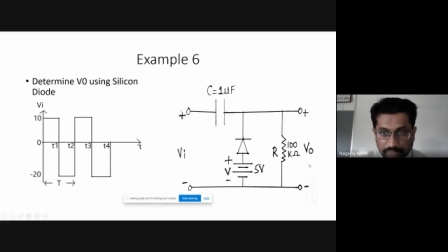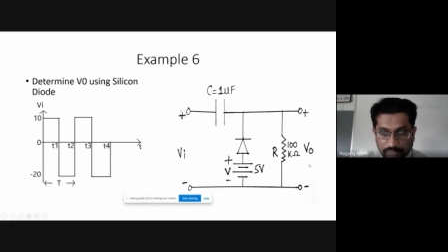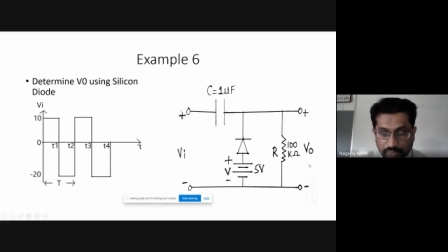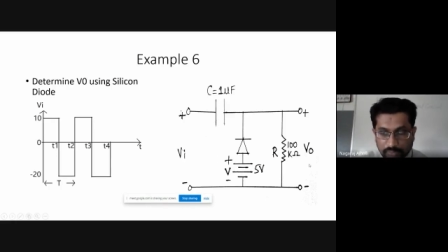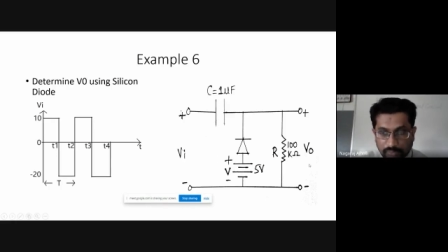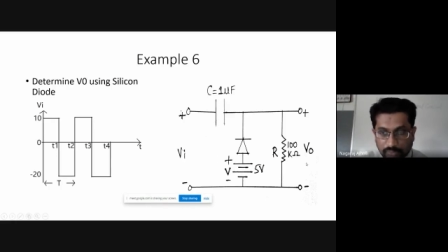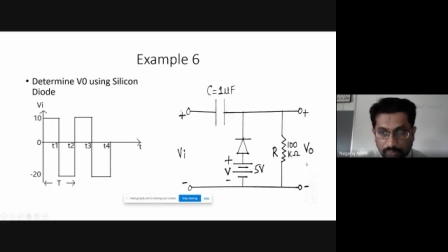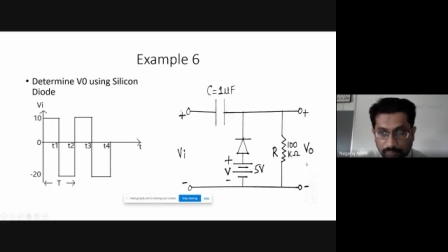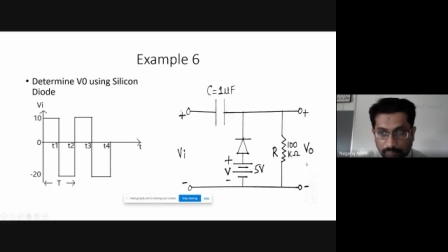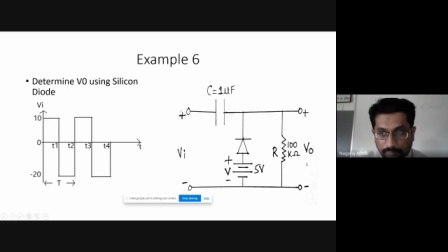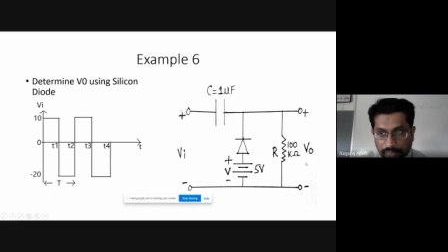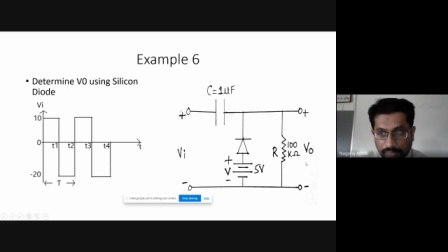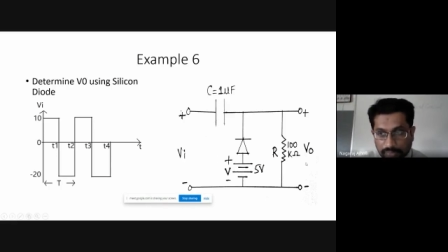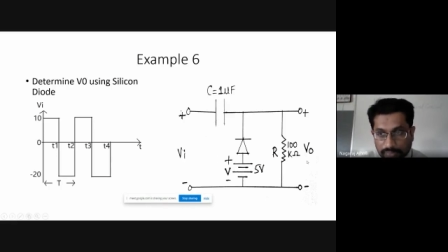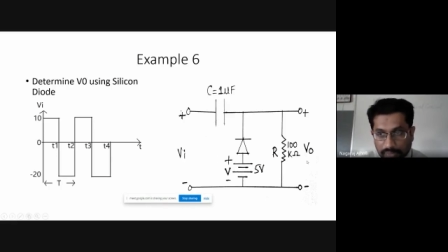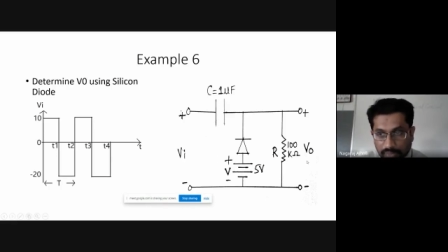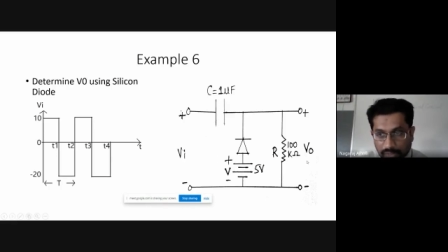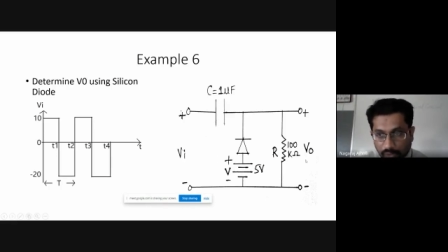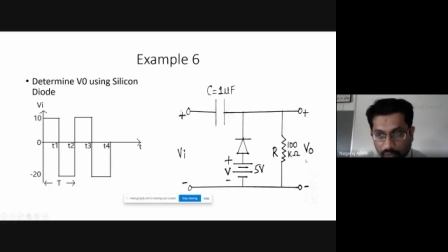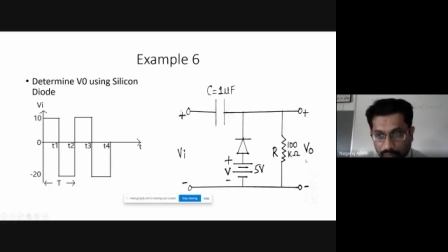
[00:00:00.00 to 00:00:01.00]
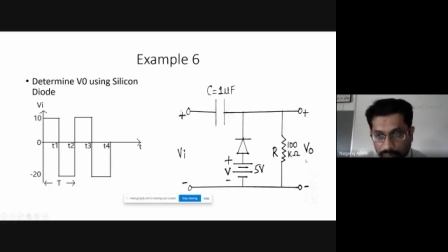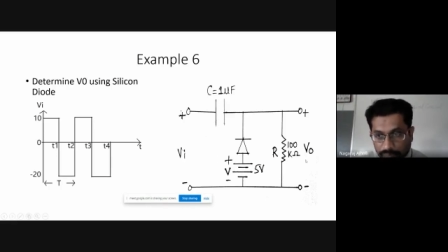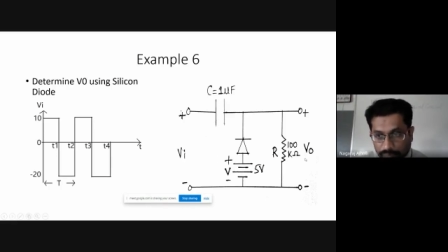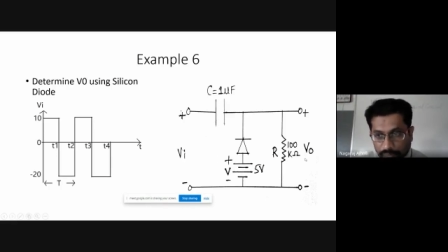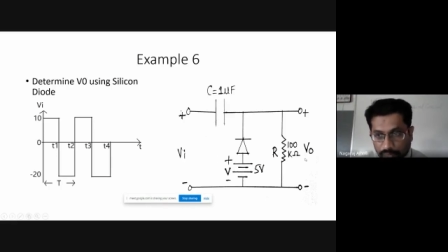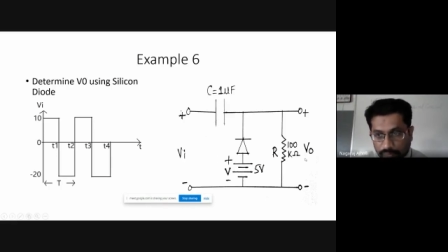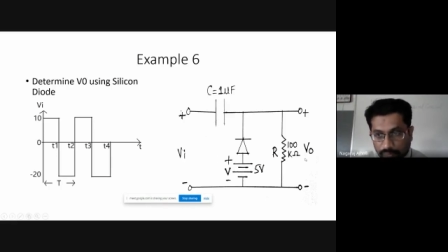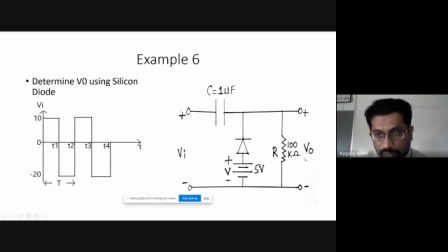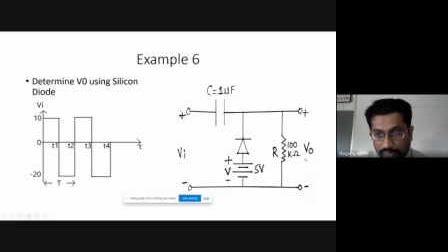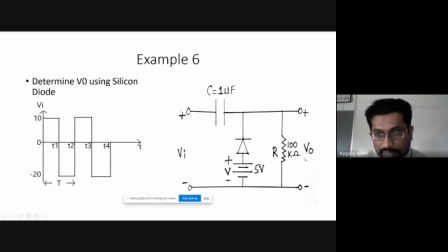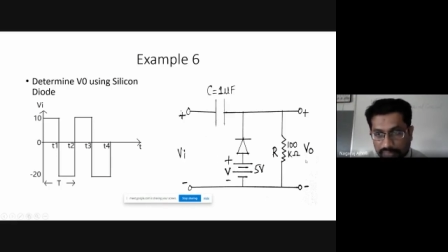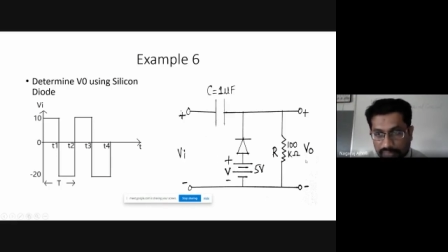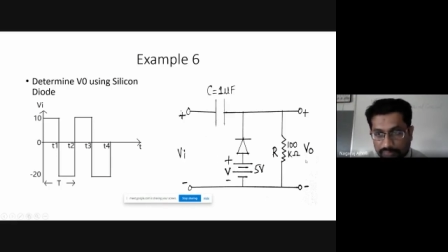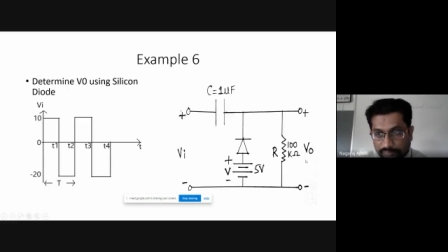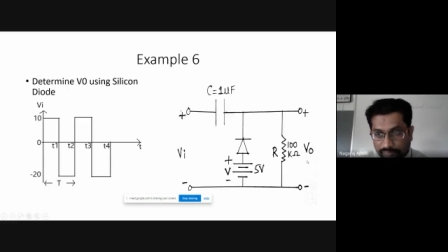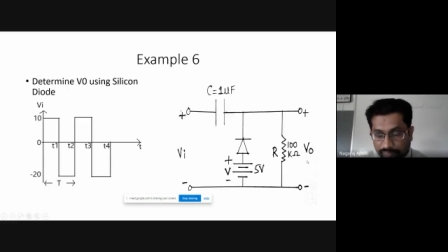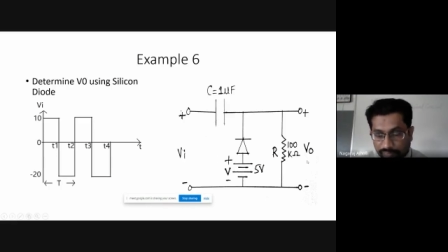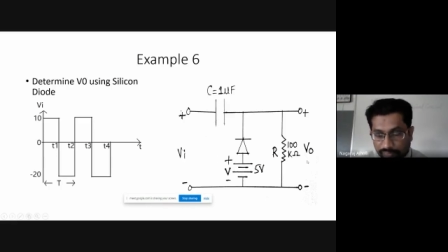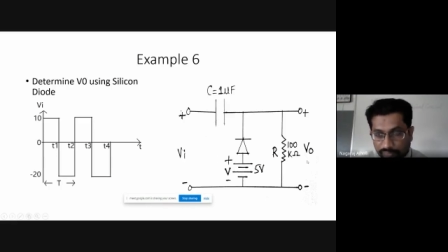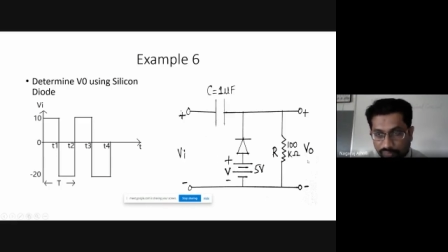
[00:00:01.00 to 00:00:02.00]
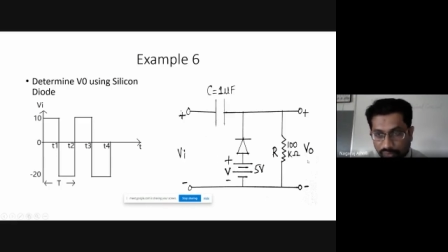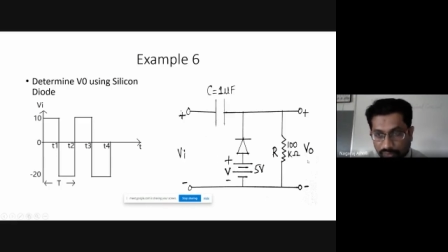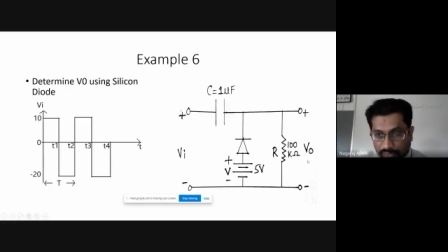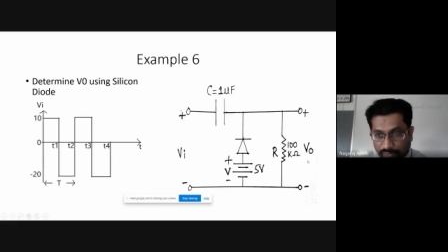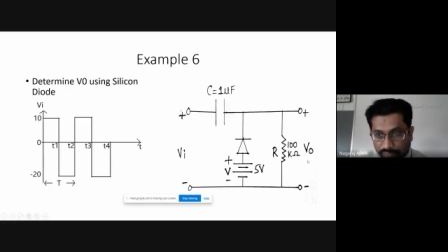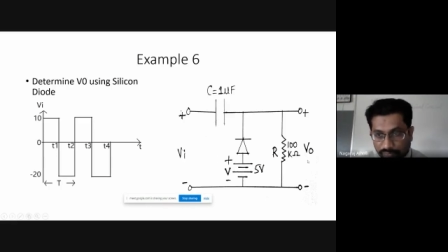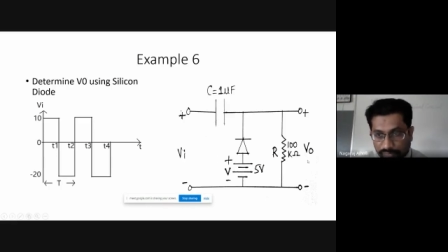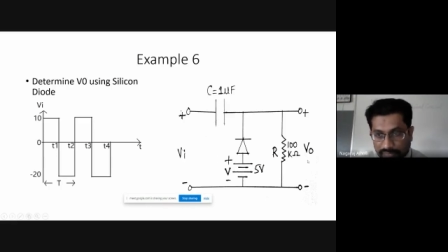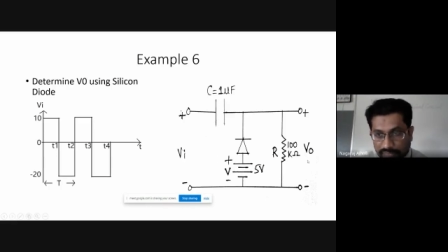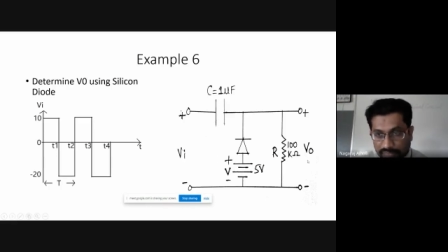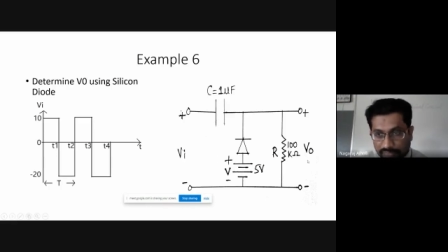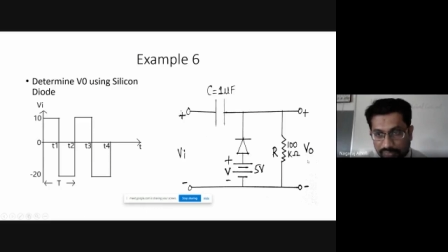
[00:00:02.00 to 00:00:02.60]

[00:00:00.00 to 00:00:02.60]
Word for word: so the output voltage if we want to find